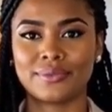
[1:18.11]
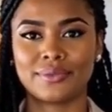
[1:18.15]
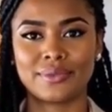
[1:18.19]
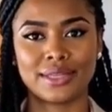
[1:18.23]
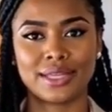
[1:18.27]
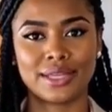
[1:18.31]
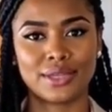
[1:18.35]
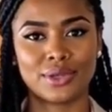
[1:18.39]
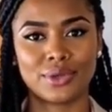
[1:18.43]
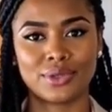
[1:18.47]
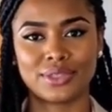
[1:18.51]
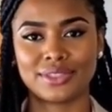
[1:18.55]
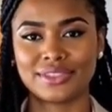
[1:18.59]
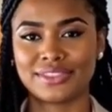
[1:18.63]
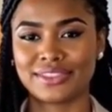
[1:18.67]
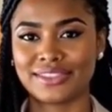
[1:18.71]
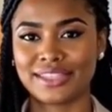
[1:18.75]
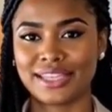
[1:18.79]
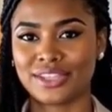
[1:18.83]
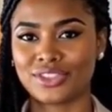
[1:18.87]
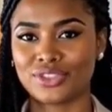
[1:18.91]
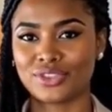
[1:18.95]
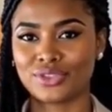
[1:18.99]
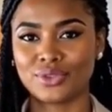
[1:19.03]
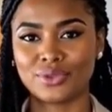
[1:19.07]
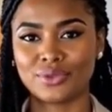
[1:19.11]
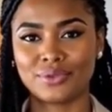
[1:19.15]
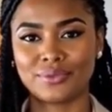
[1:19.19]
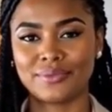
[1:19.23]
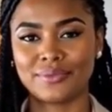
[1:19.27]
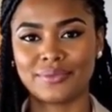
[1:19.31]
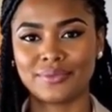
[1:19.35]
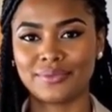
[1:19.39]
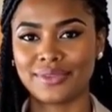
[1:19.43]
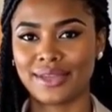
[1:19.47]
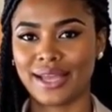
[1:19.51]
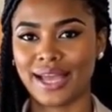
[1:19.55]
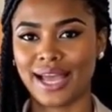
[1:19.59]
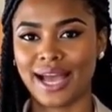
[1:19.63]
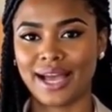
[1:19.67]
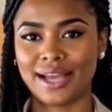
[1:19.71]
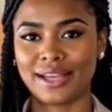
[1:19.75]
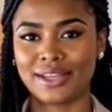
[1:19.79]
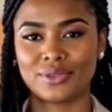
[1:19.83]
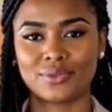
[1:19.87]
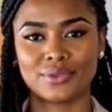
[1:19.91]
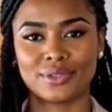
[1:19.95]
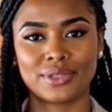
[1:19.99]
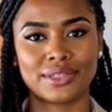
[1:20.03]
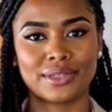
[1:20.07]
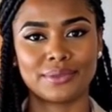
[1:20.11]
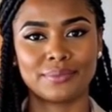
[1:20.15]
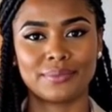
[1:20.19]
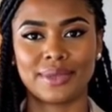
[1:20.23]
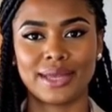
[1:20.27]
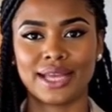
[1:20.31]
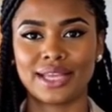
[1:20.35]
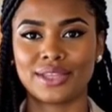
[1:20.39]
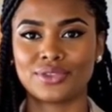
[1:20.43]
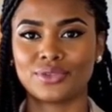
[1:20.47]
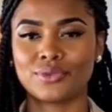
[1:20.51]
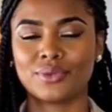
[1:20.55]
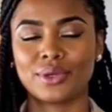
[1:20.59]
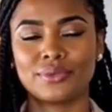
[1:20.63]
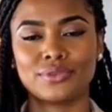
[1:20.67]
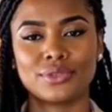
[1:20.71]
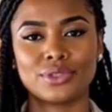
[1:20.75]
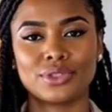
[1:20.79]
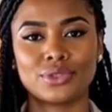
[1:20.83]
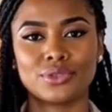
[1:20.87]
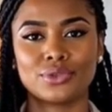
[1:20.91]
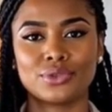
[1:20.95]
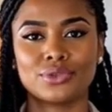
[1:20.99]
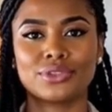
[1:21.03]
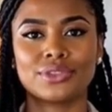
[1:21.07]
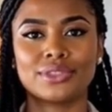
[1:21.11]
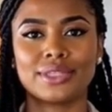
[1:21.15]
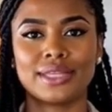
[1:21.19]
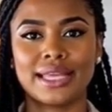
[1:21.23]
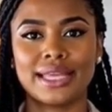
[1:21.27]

and are essential to accurately match revenues